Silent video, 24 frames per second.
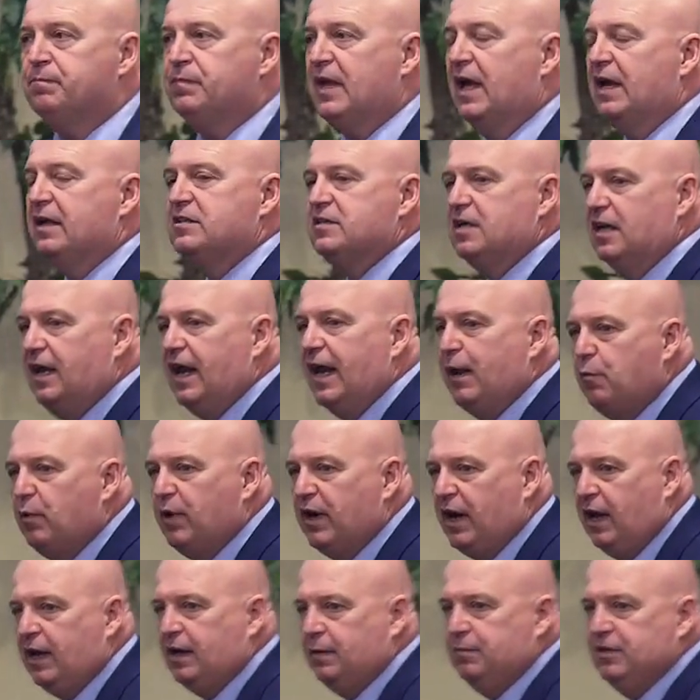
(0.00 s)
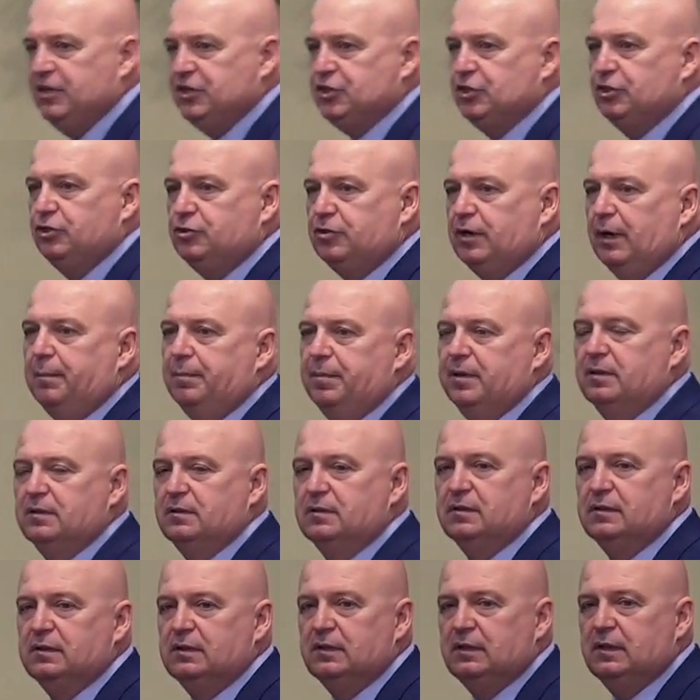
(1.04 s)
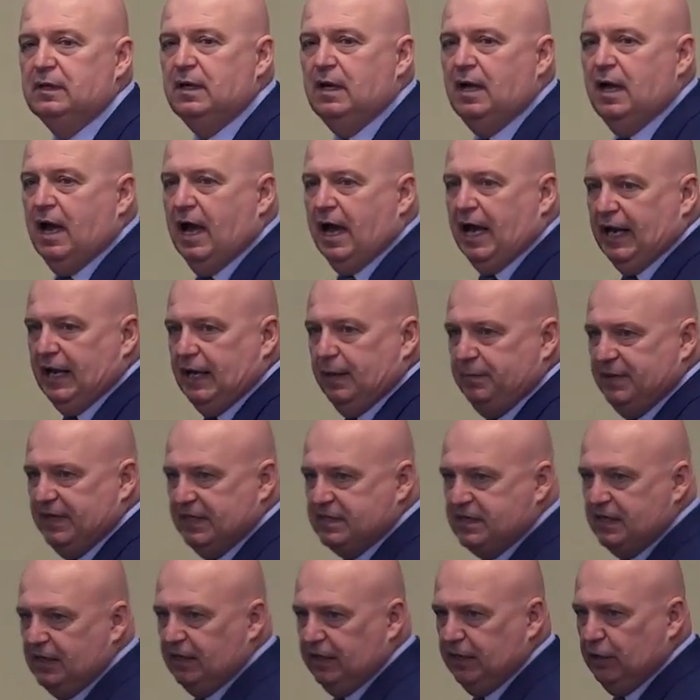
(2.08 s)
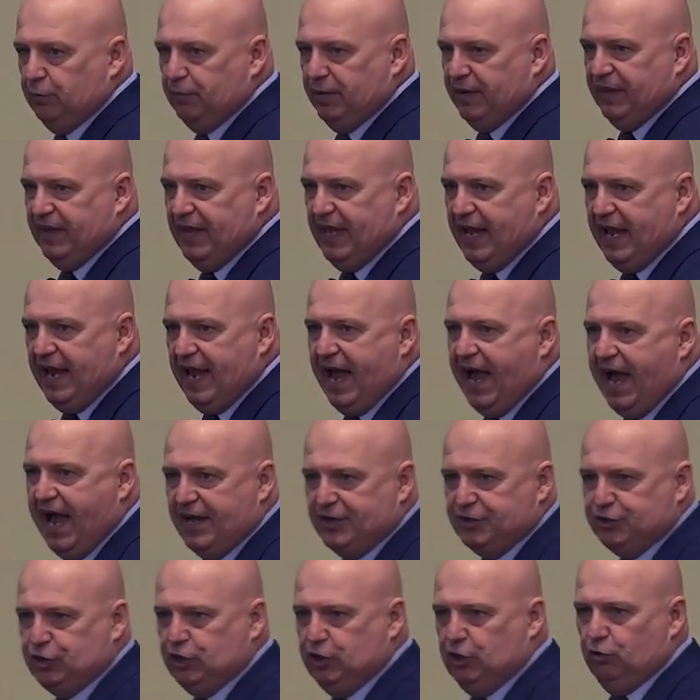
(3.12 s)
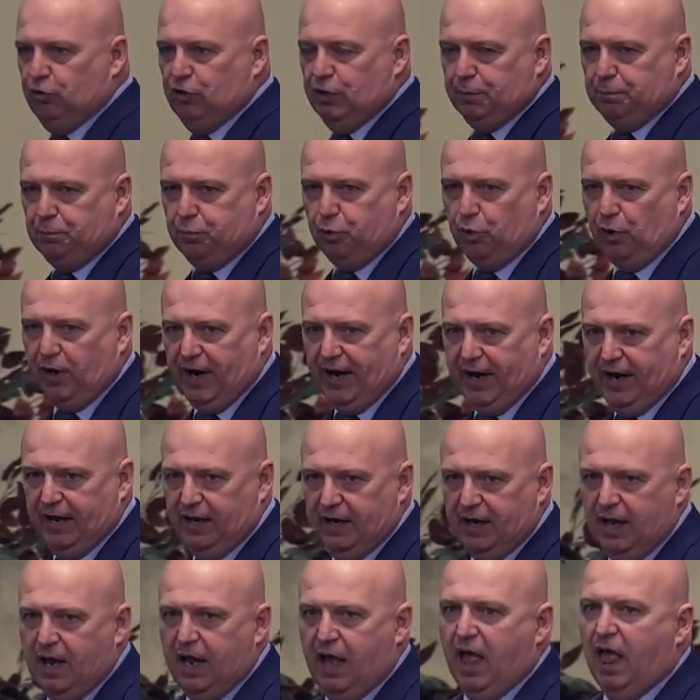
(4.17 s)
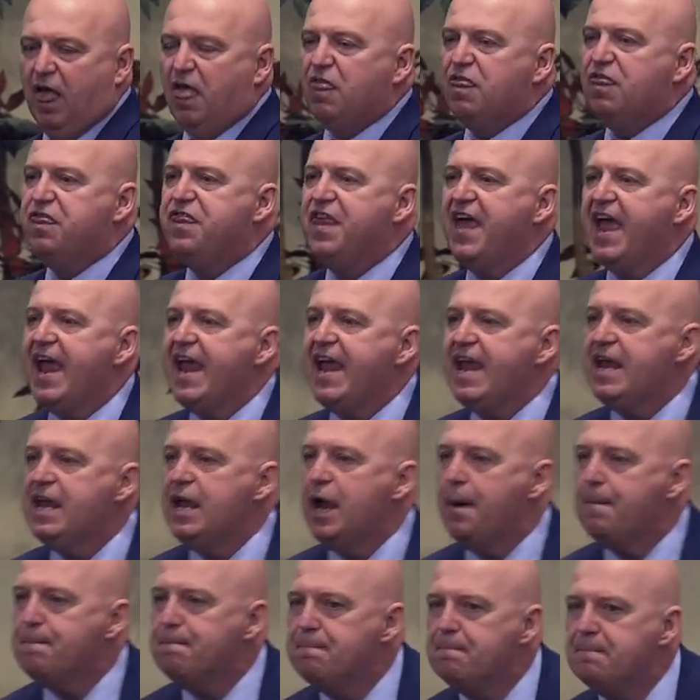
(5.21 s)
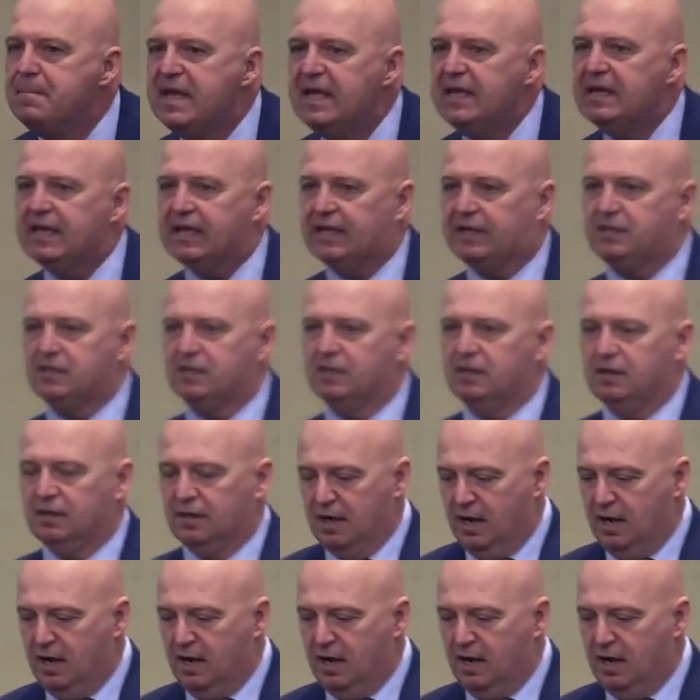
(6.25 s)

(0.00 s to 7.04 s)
until I went on a mission trip. And let me tell you, when they ask you to pray, they mean it.